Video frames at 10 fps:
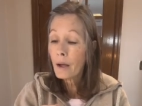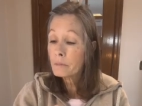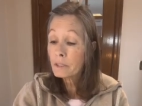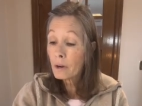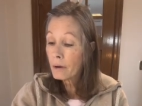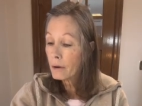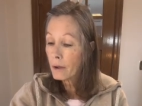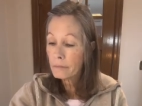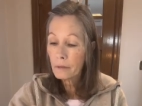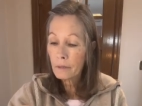I'm starting
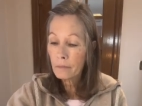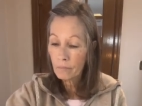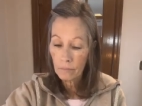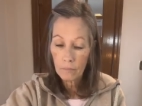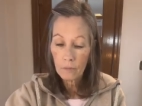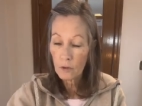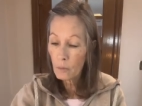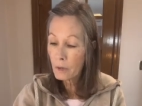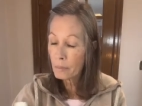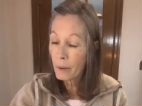off good.
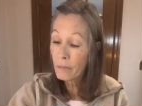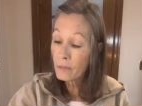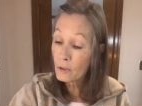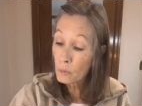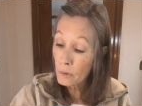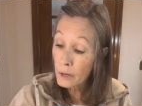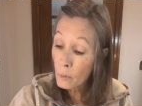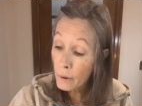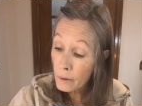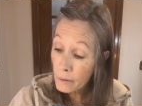So we're gonna paint this really
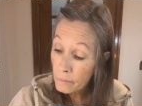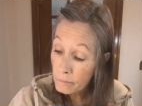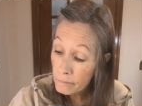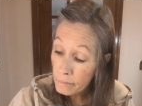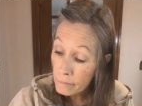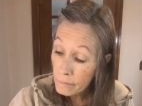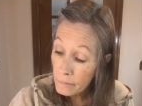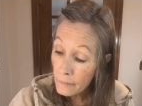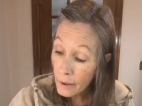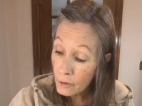quick
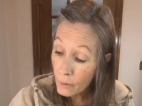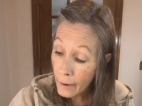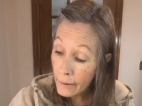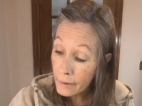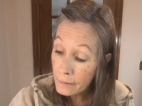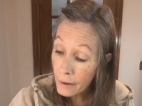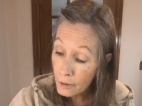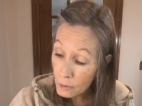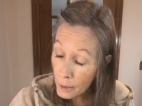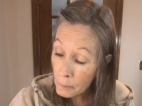and dry it
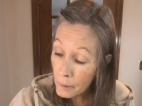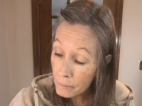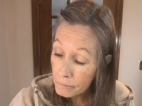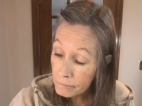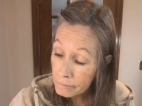and scrape it,